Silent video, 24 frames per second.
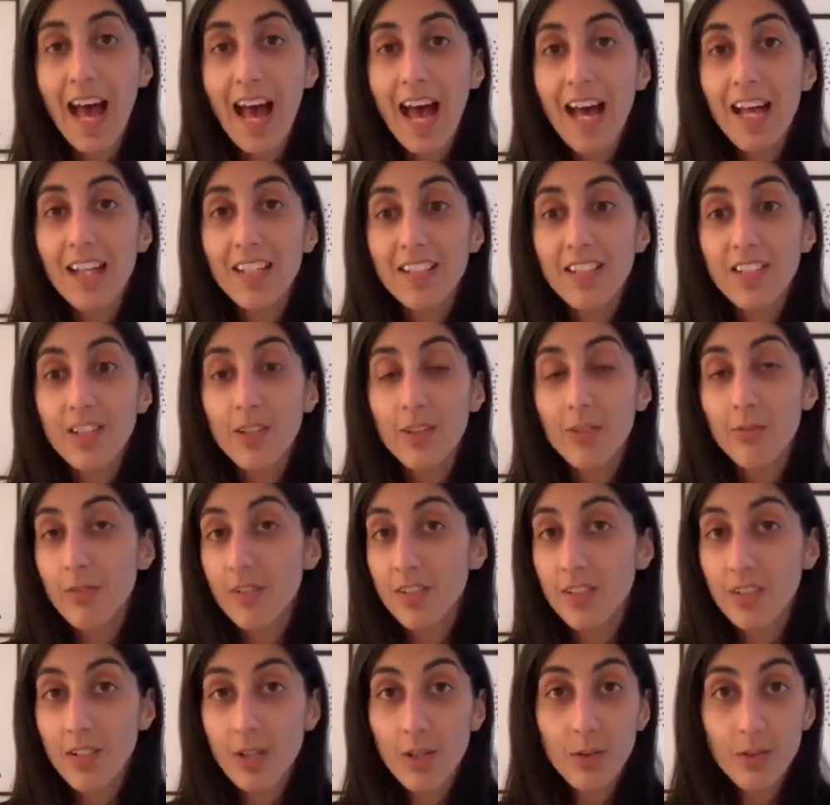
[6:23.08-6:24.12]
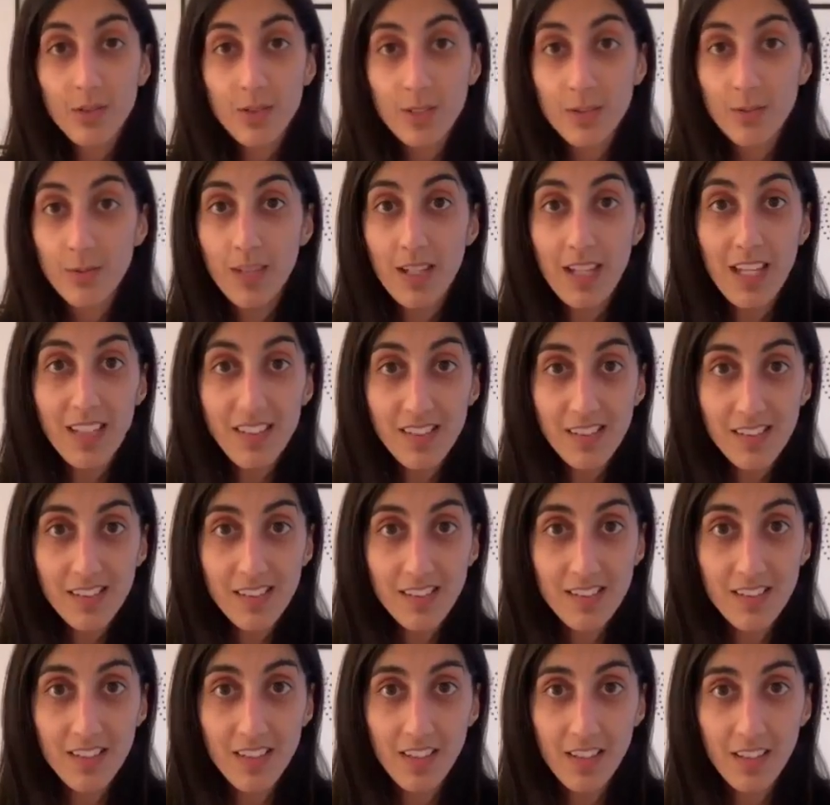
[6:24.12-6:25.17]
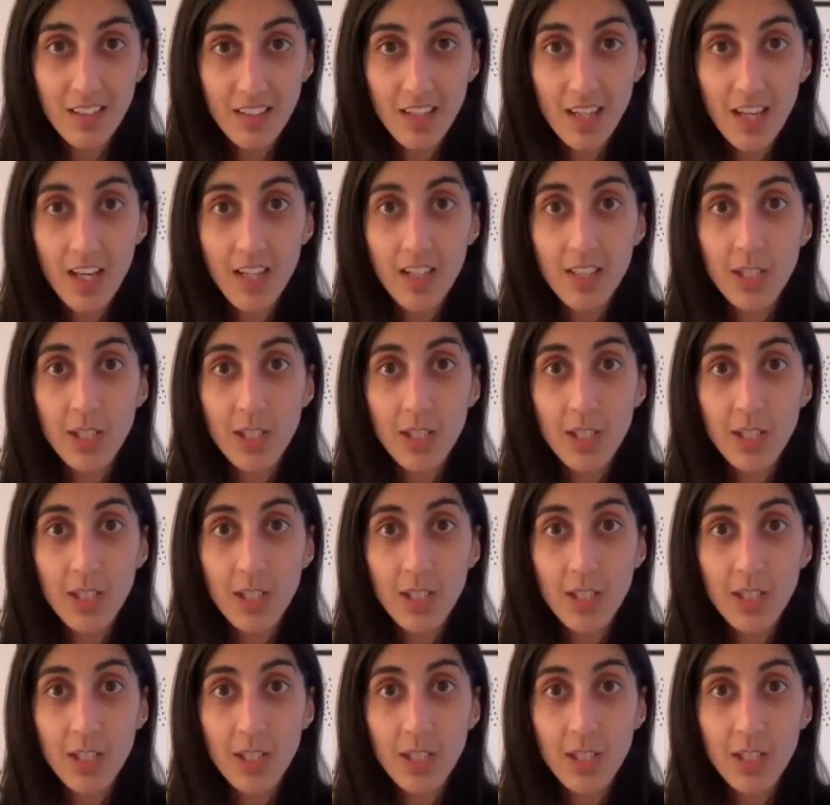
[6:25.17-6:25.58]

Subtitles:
And the results were instant.